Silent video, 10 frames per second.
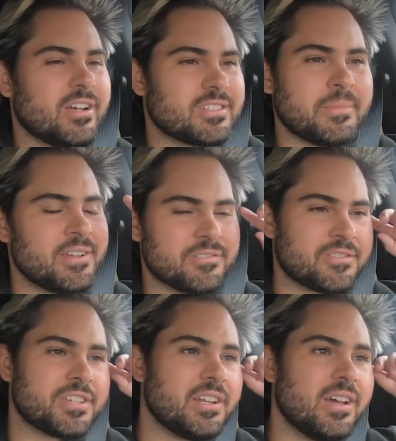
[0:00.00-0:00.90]
customizer
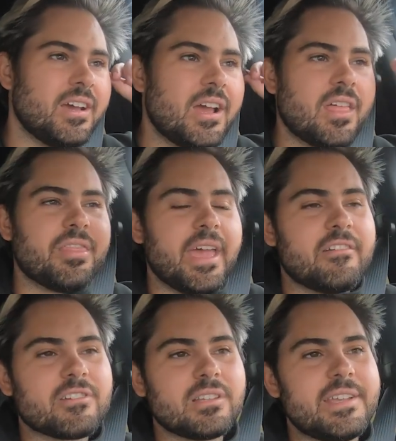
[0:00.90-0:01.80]
scene. They
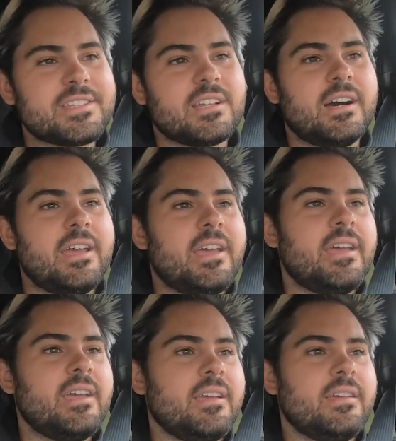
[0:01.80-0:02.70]
released
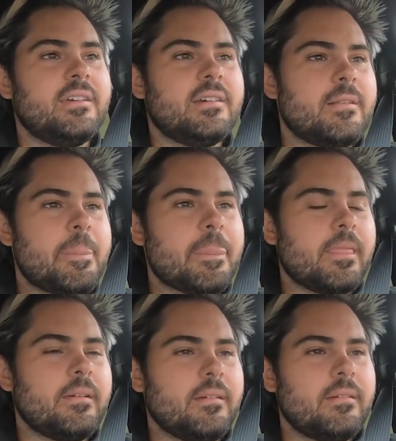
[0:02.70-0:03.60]
it
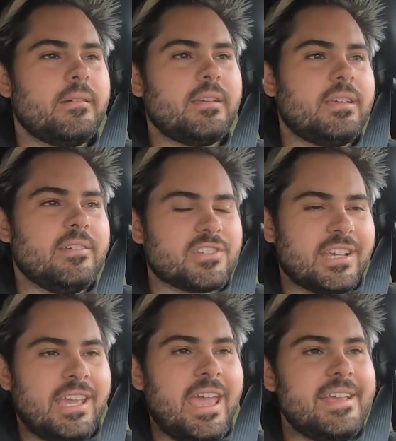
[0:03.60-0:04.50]
was a
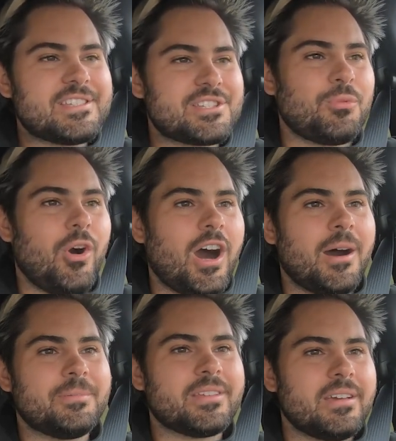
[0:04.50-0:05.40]
case
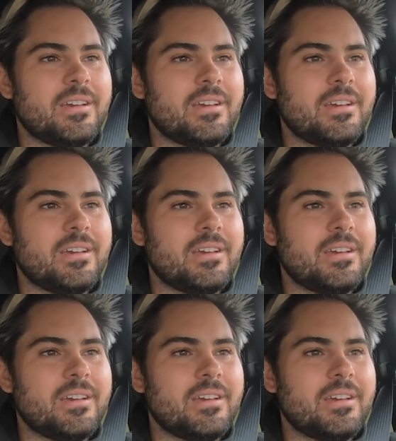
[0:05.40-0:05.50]
swapped